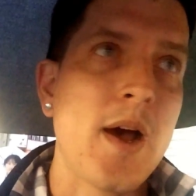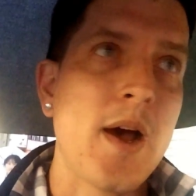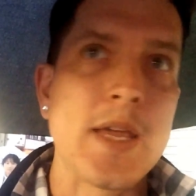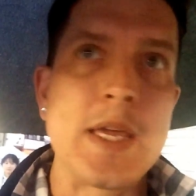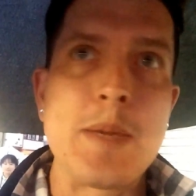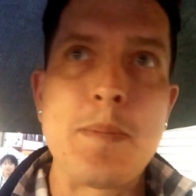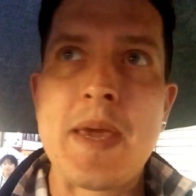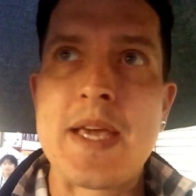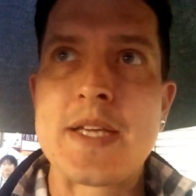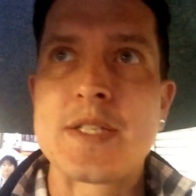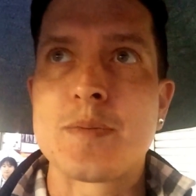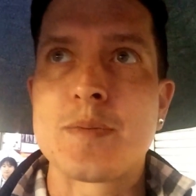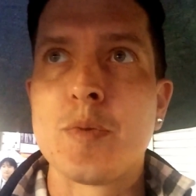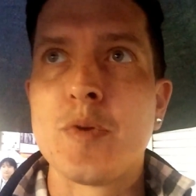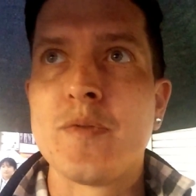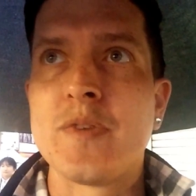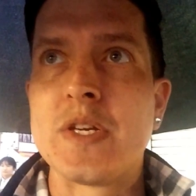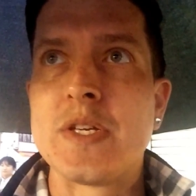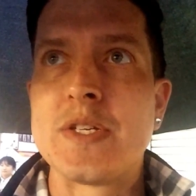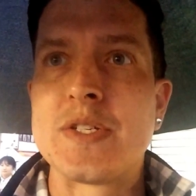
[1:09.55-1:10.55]
He makes
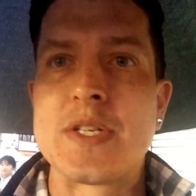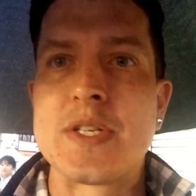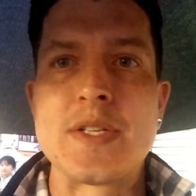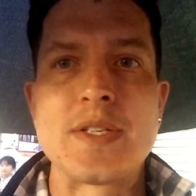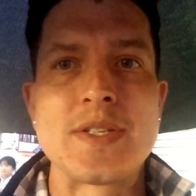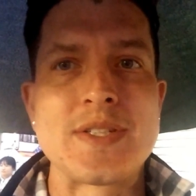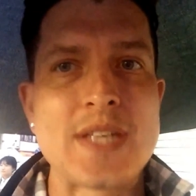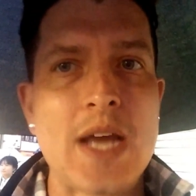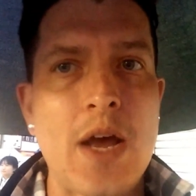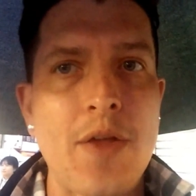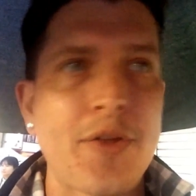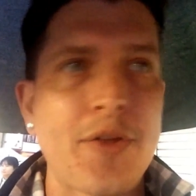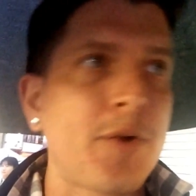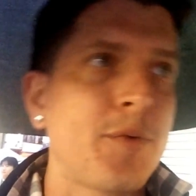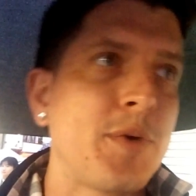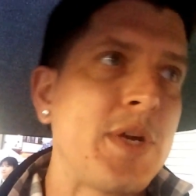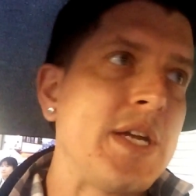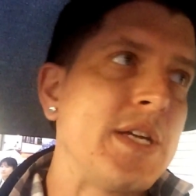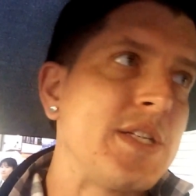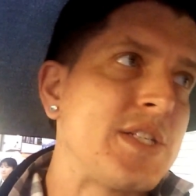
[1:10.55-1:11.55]
movies in South
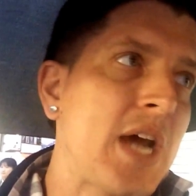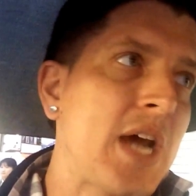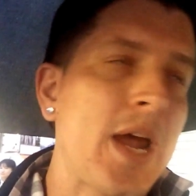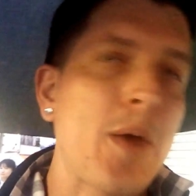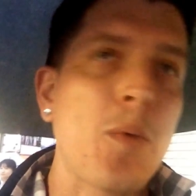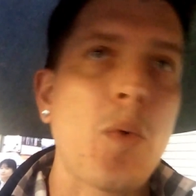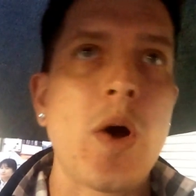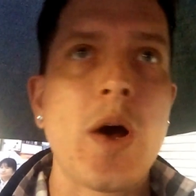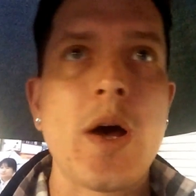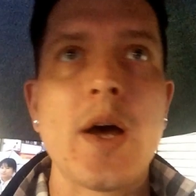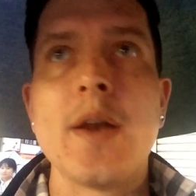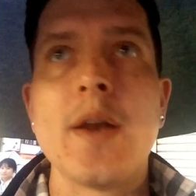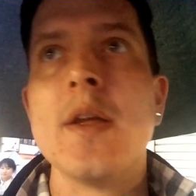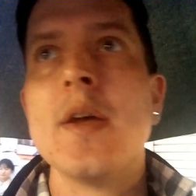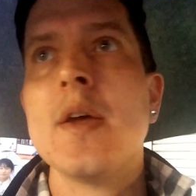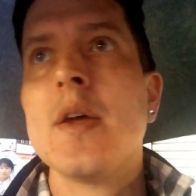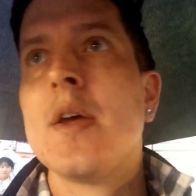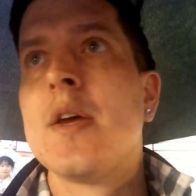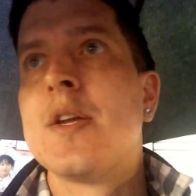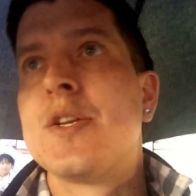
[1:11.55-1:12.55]
Korea, Taiwan,
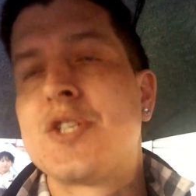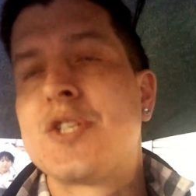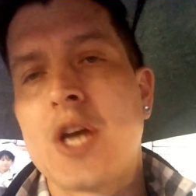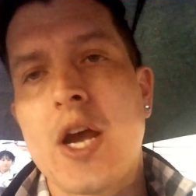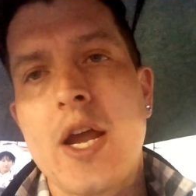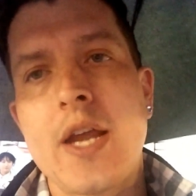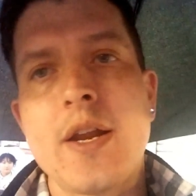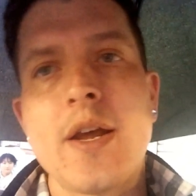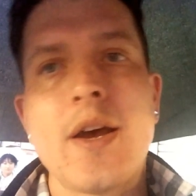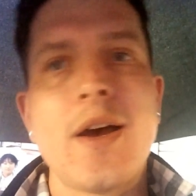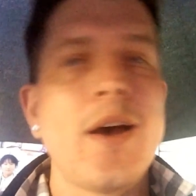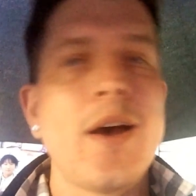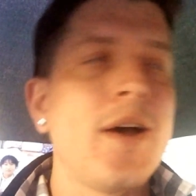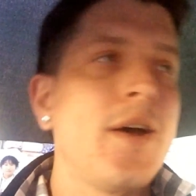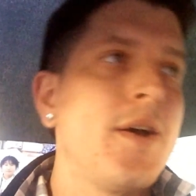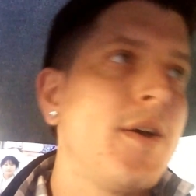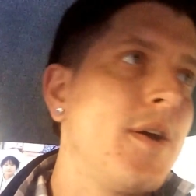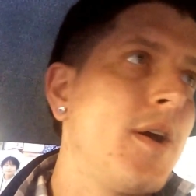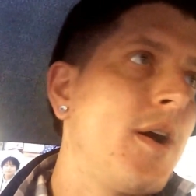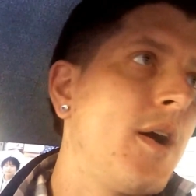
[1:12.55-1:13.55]

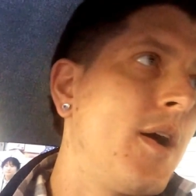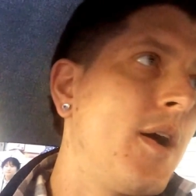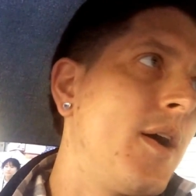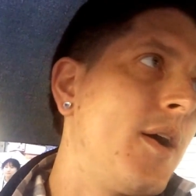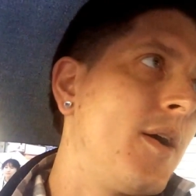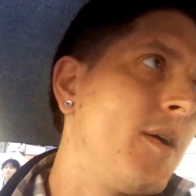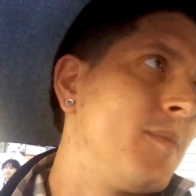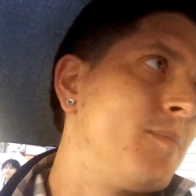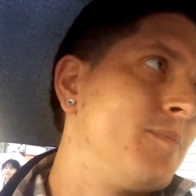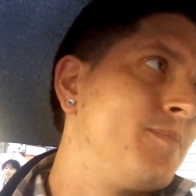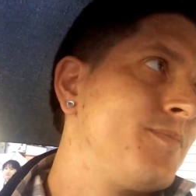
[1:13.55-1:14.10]
China,